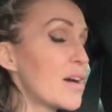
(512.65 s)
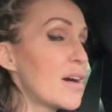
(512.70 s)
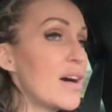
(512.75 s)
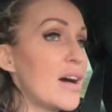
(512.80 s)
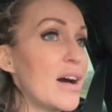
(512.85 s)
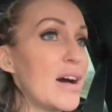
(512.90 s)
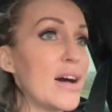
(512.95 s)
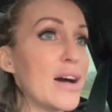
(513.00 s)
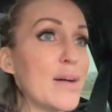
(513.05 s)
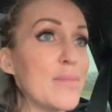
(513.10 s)

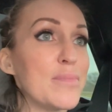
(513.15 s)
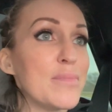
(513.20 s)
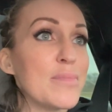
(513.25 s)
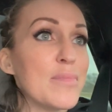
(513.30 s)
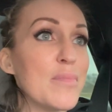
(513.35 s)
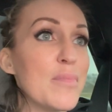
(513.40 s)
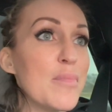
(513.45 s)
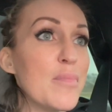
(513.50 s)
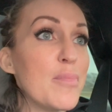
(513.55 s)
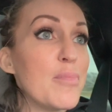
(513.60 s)

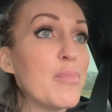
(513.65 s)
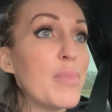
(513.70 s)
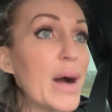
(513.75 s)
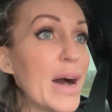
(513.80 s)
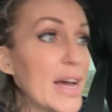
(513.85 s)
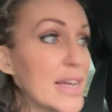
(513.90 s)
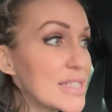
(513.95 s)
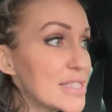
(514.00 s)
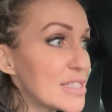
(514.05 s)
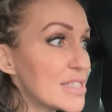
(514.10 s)
Um,
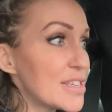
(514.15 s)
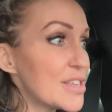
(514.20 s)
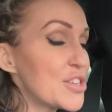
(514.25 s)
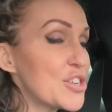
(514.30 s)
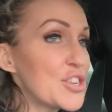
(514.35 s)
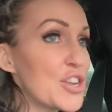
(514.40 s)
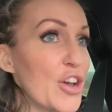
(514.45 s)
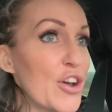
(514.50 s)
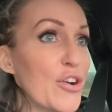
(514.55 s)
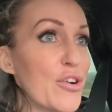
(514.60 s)
but
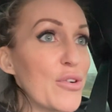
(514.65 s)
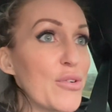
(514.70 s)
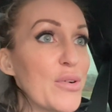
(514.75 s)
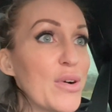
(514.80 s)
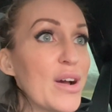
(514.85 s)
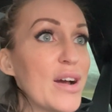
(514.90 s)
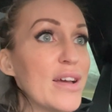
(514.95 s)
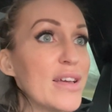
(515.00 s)
you know,